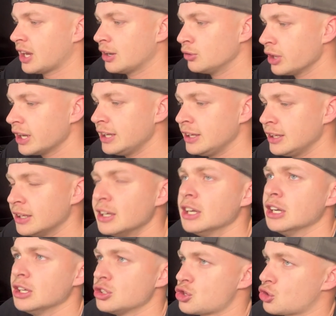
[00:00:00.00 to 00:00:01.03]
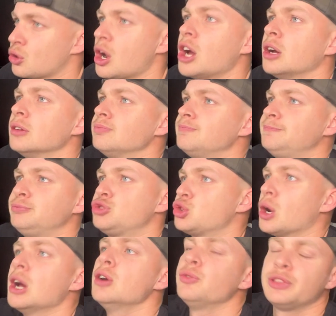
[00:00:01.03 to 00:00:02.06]
and really
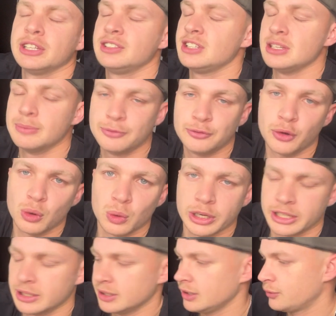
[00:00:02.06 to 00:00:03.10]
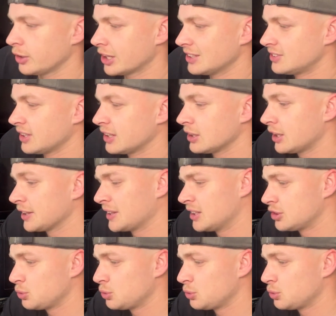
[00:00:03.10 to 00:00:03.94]
drove the team forward, if I can say it like that.